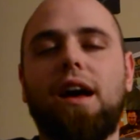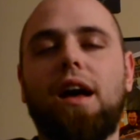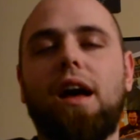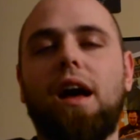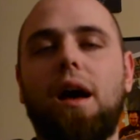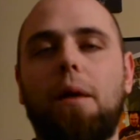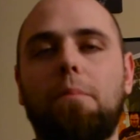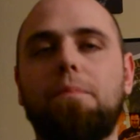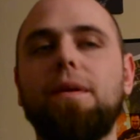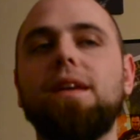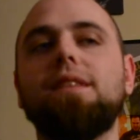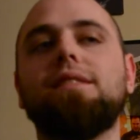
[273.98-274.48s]

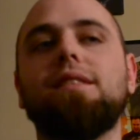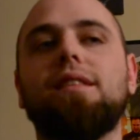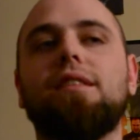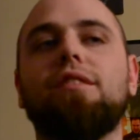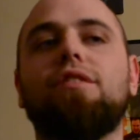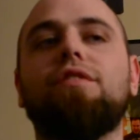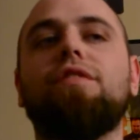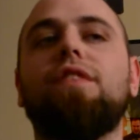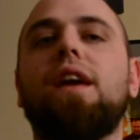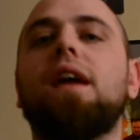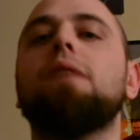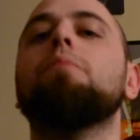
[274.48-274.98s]
a piece of this
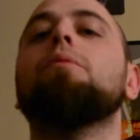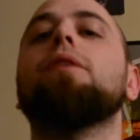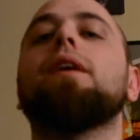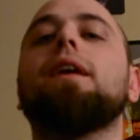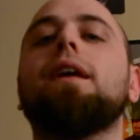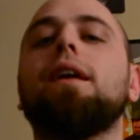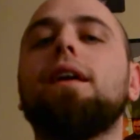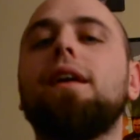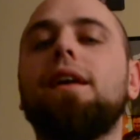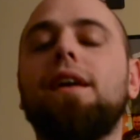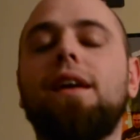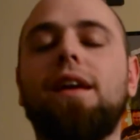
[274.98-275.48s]

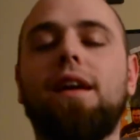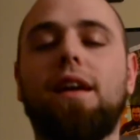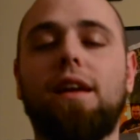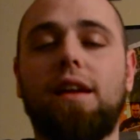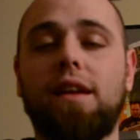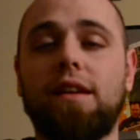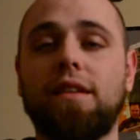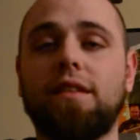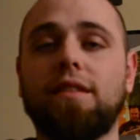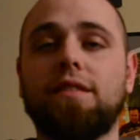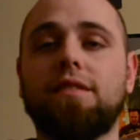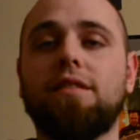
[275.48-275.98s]
family
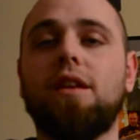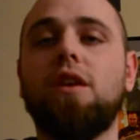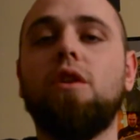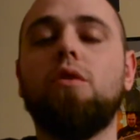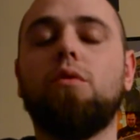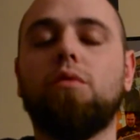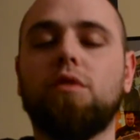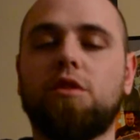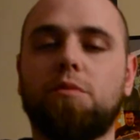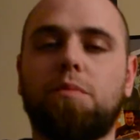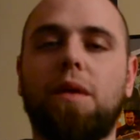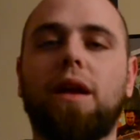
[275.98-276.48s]
is
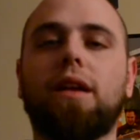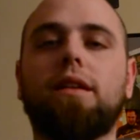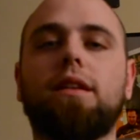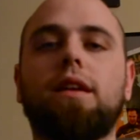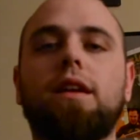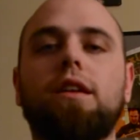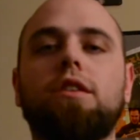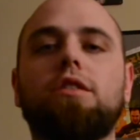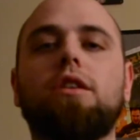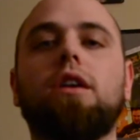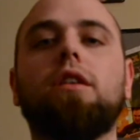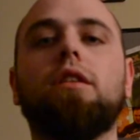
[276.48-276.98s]
respecting
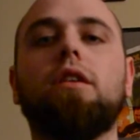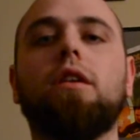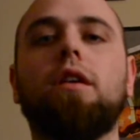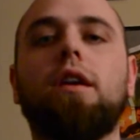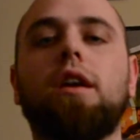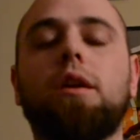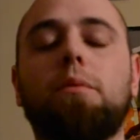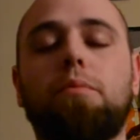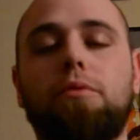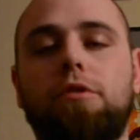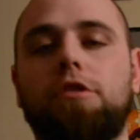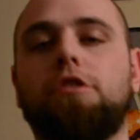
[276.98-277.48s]
each other
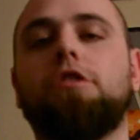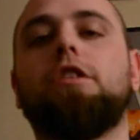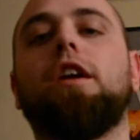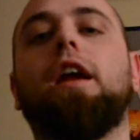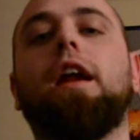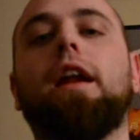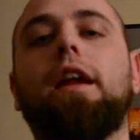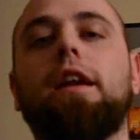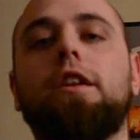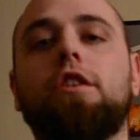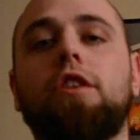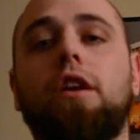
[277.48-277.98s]
and
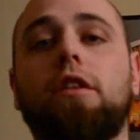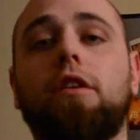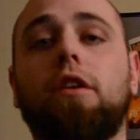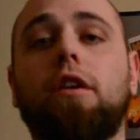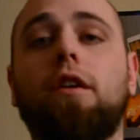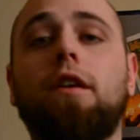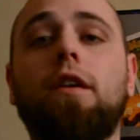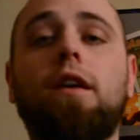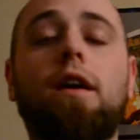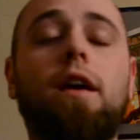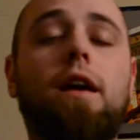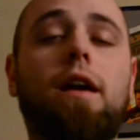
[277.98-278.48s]
appreciating each other.
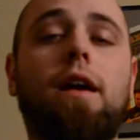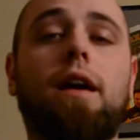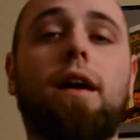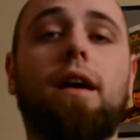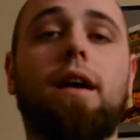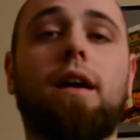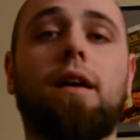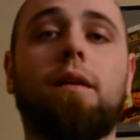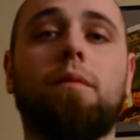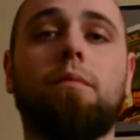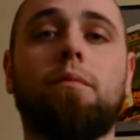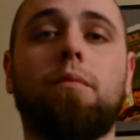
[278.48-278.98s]

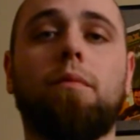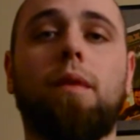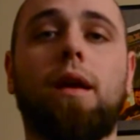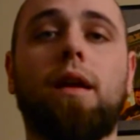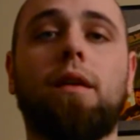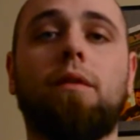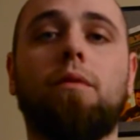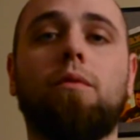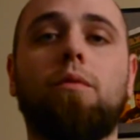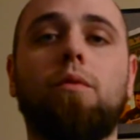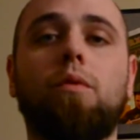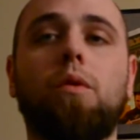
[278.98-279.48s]

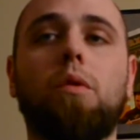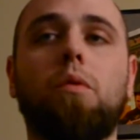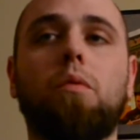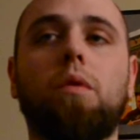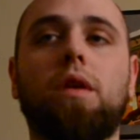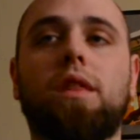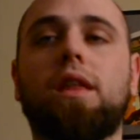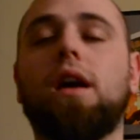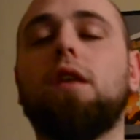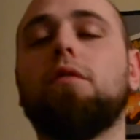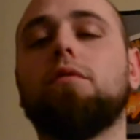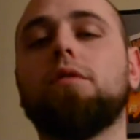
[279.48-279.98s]
And
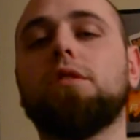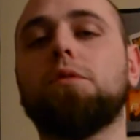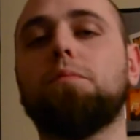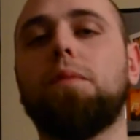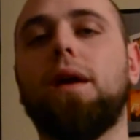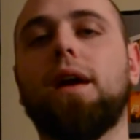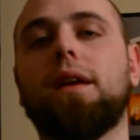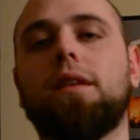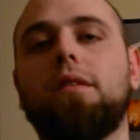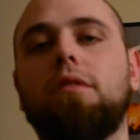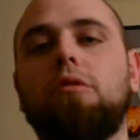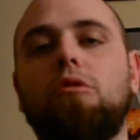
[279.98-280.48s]
without
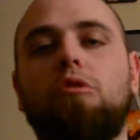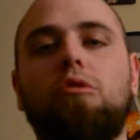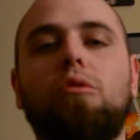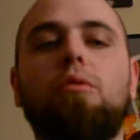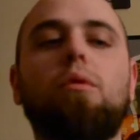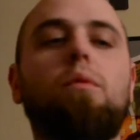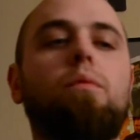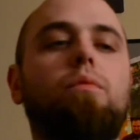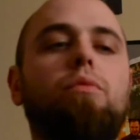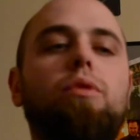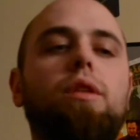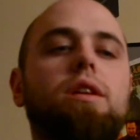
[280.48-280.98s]
respect,
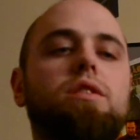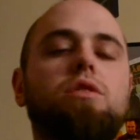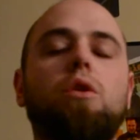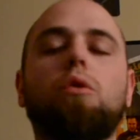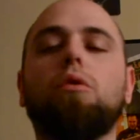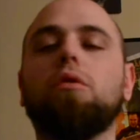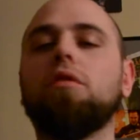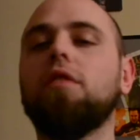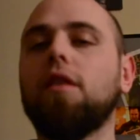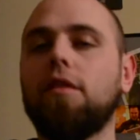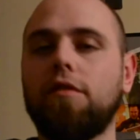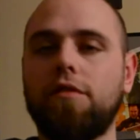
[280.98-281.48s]
this
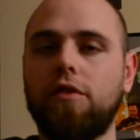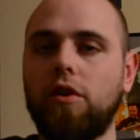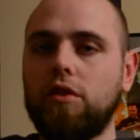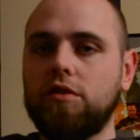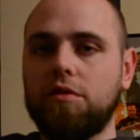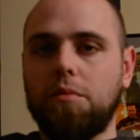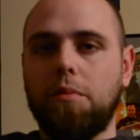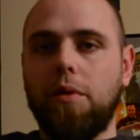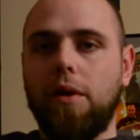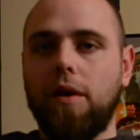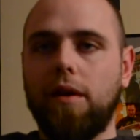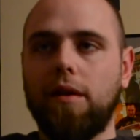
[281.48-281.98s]
whole thing falls
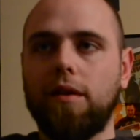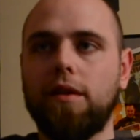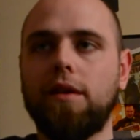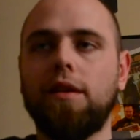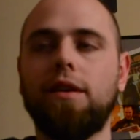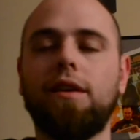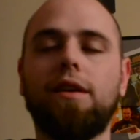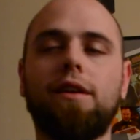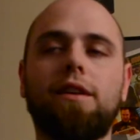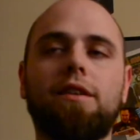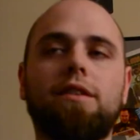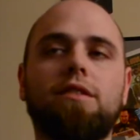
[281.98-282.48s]
apart.
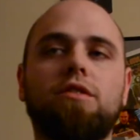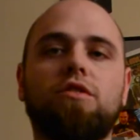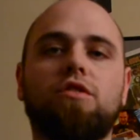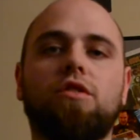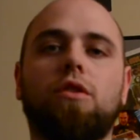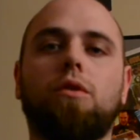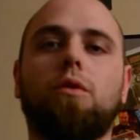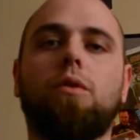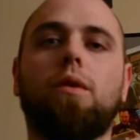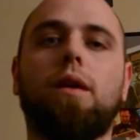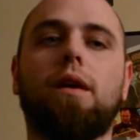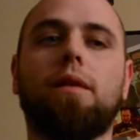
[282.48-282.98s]

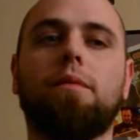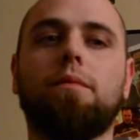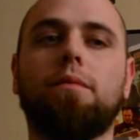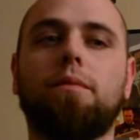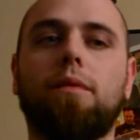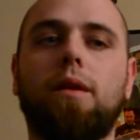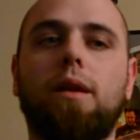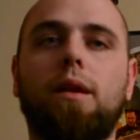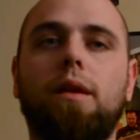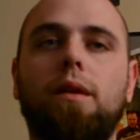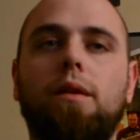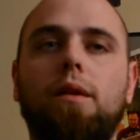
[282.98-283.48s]
So
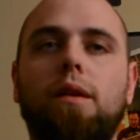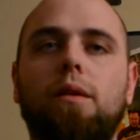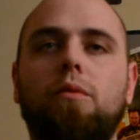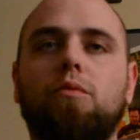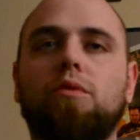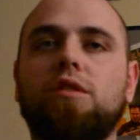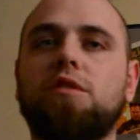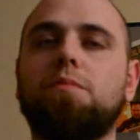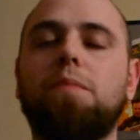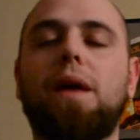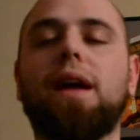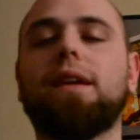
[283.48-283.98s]

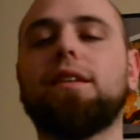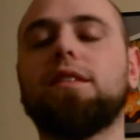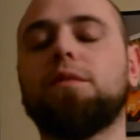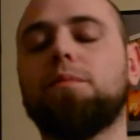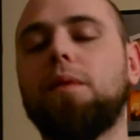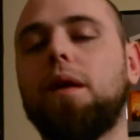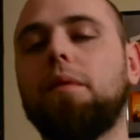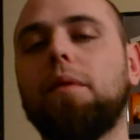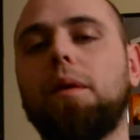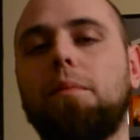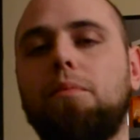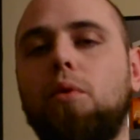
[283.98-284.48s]
respect is
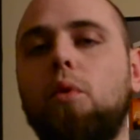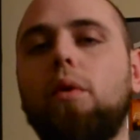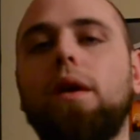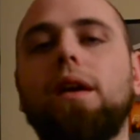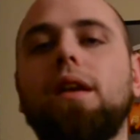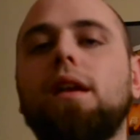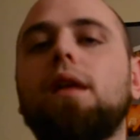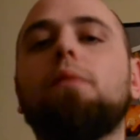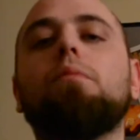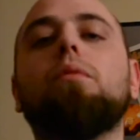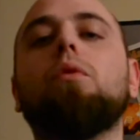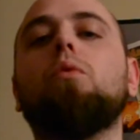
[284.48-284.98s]
probably point
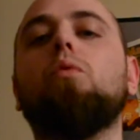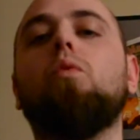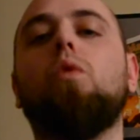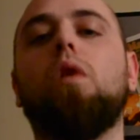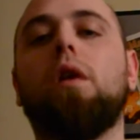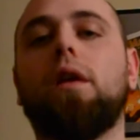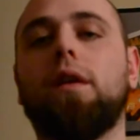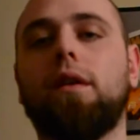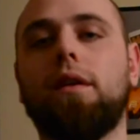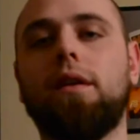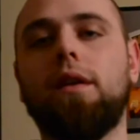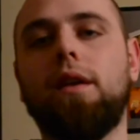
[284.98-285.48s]
number
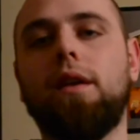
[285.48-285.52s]
one.